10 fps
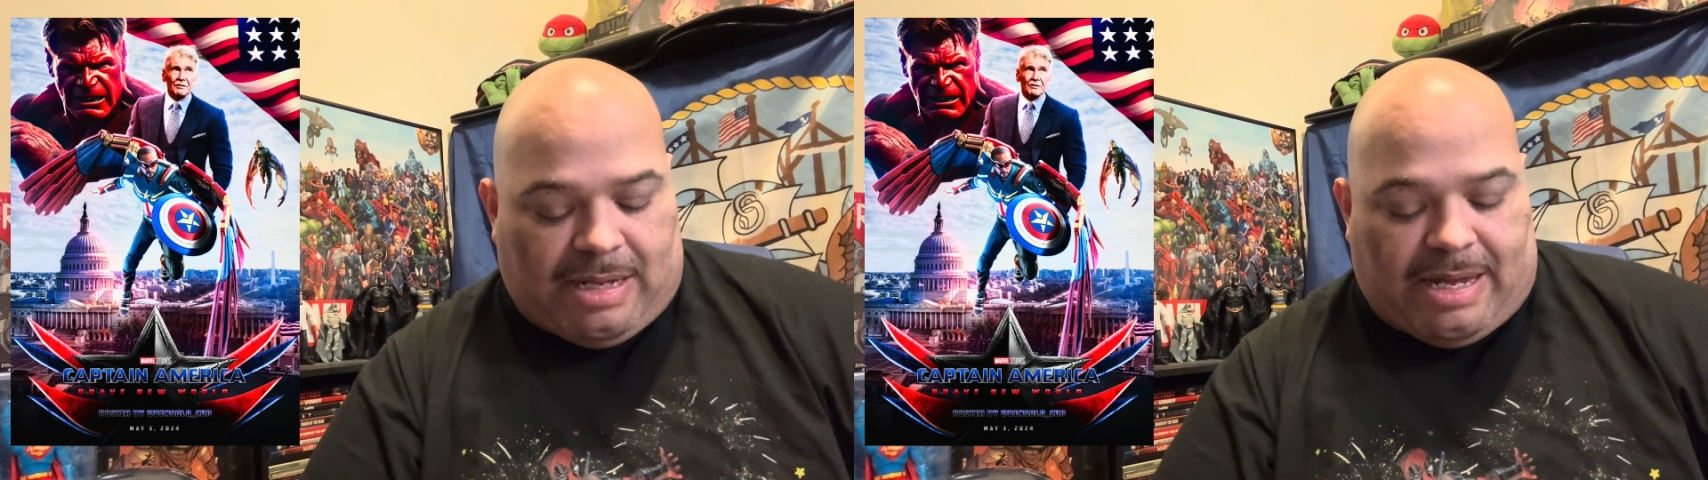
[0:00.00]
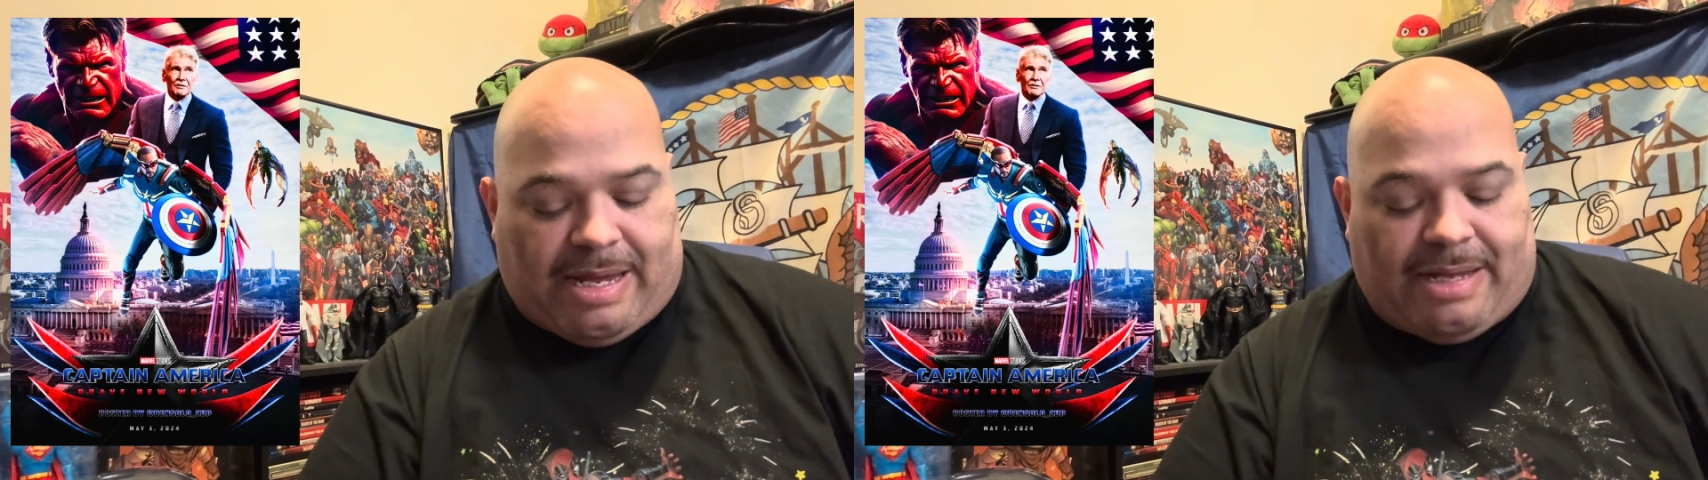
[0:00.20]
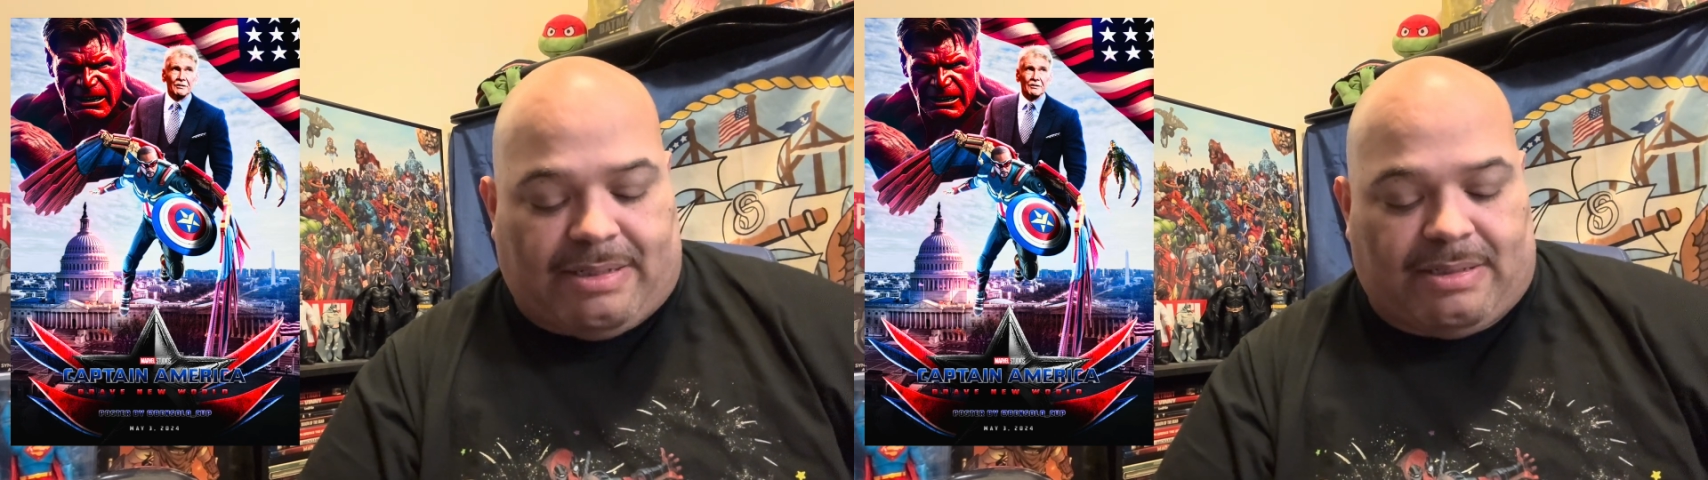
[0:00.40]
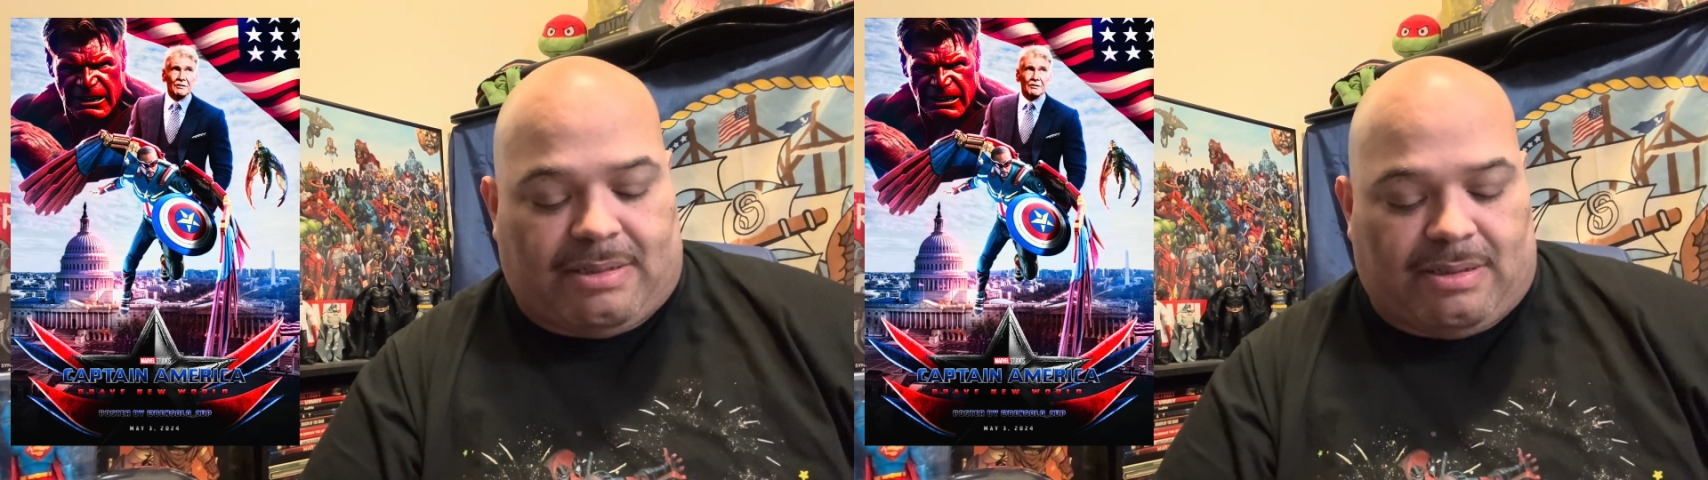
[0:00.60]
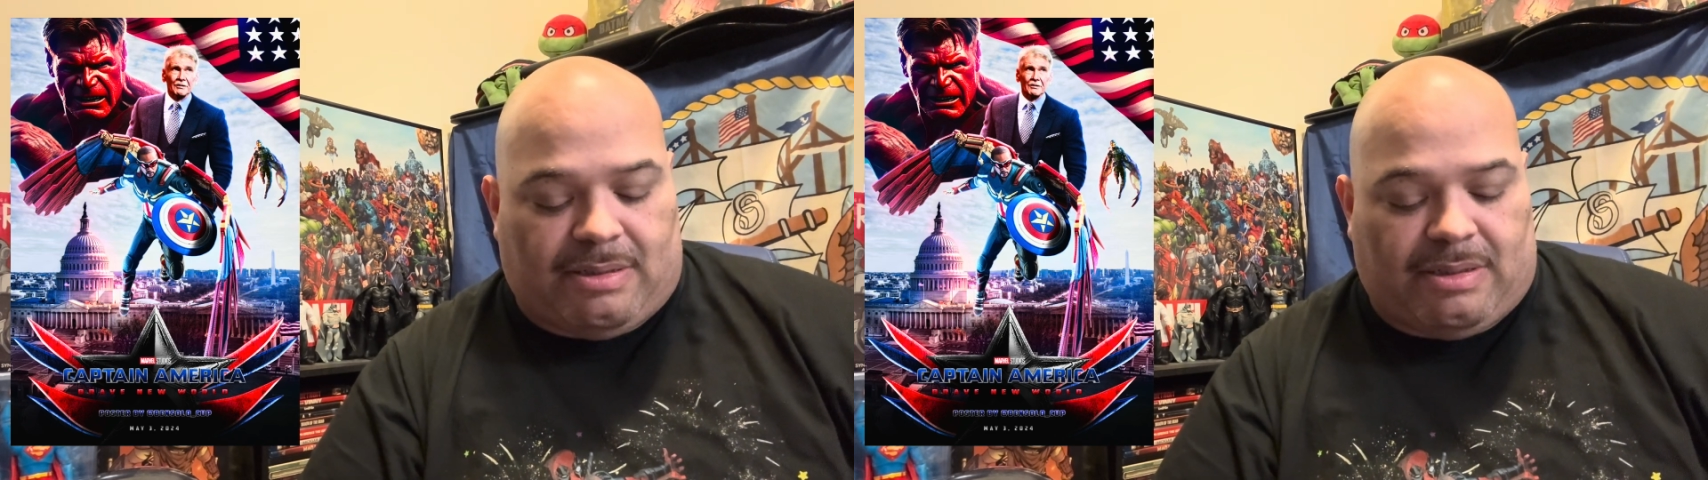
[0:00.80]
and
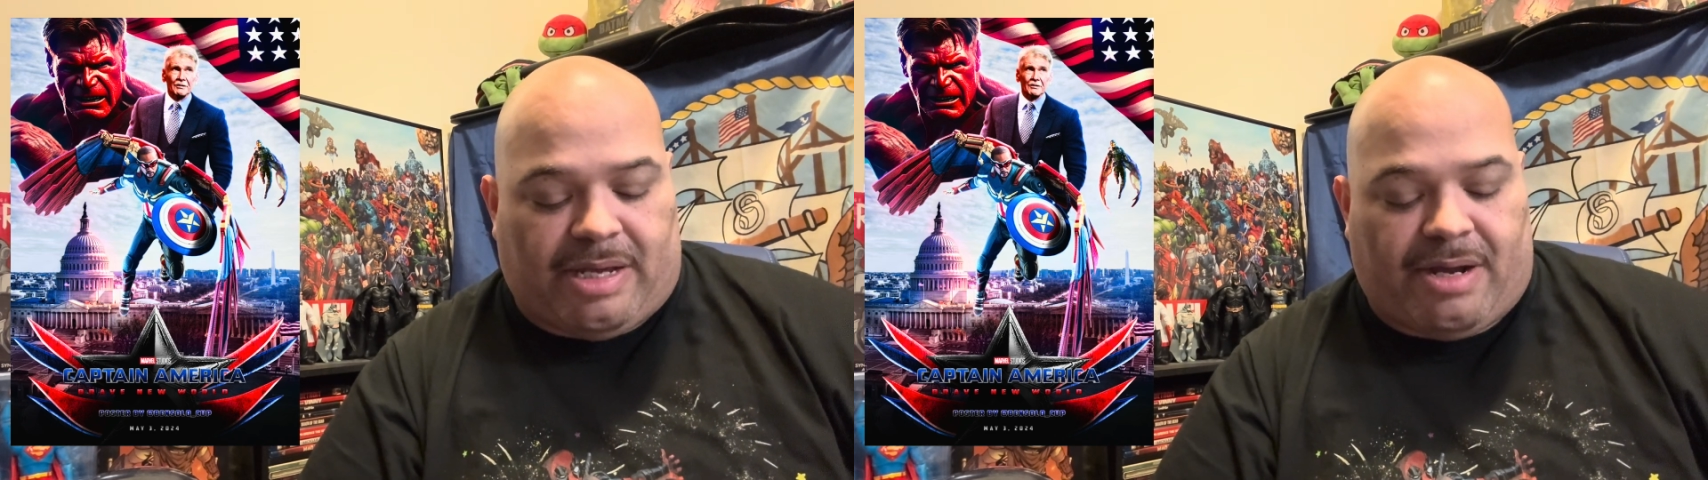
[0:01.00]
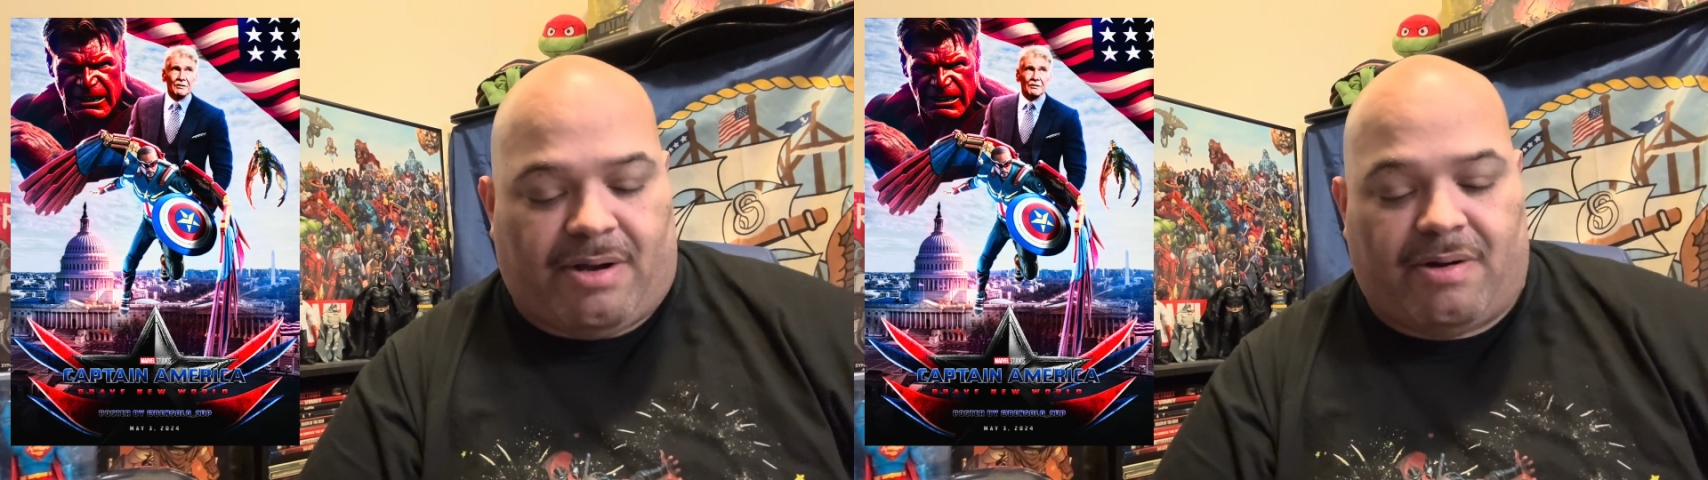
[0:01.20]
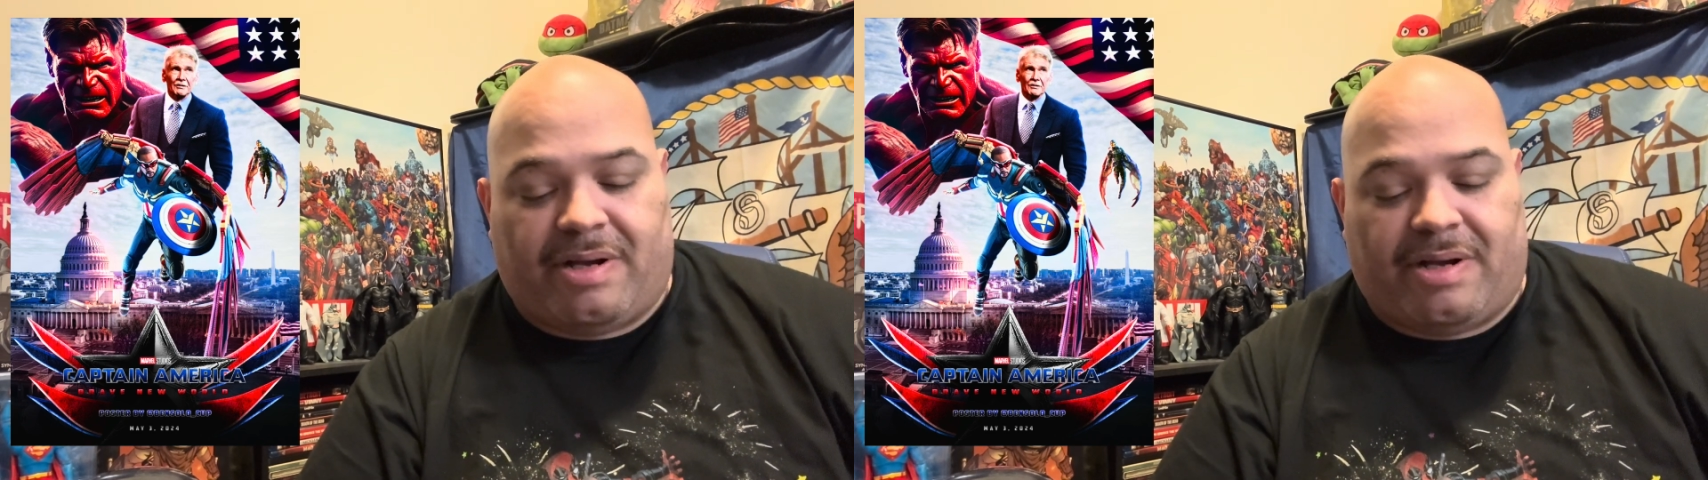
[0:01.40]
they're